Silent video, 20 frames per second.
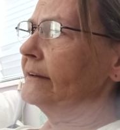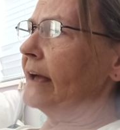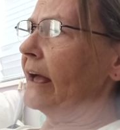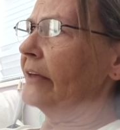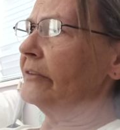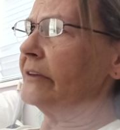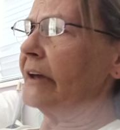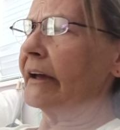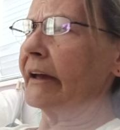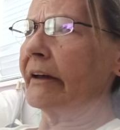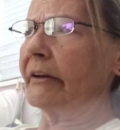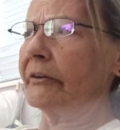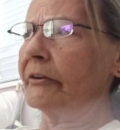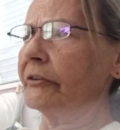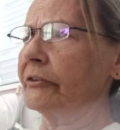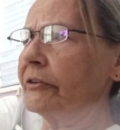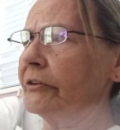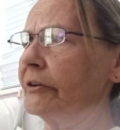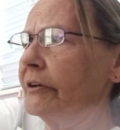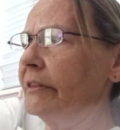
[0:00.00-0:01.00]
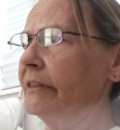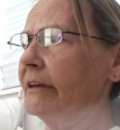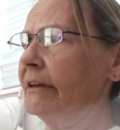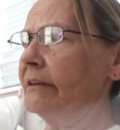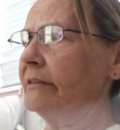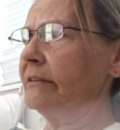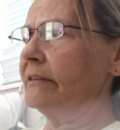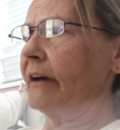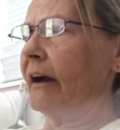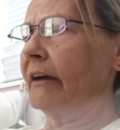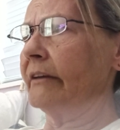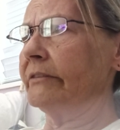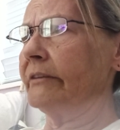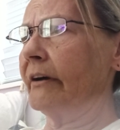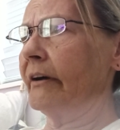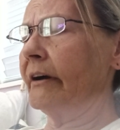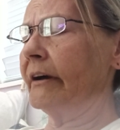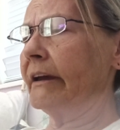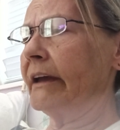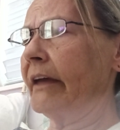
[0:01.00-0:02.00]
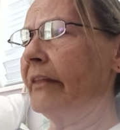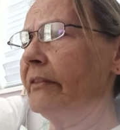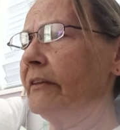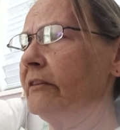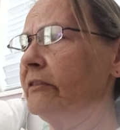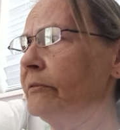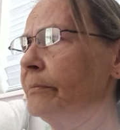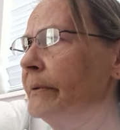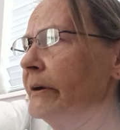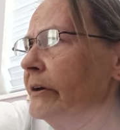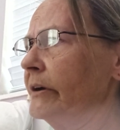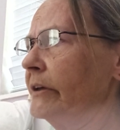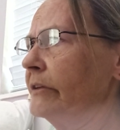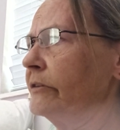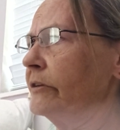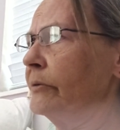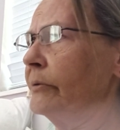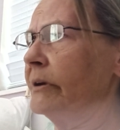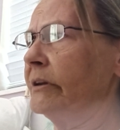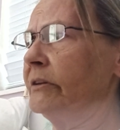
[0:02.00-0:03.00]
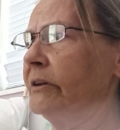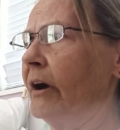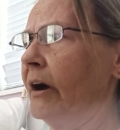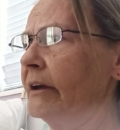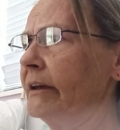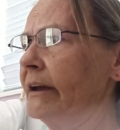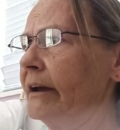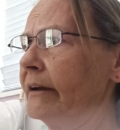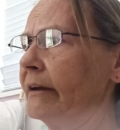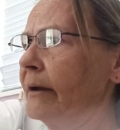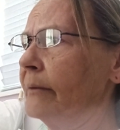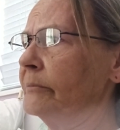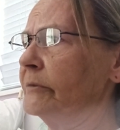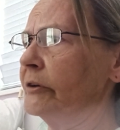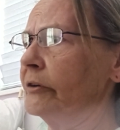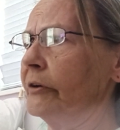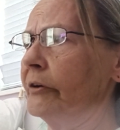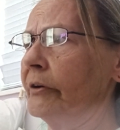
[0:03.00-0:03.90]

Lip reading: As I understood this, I saw again the spirits who had not yet come to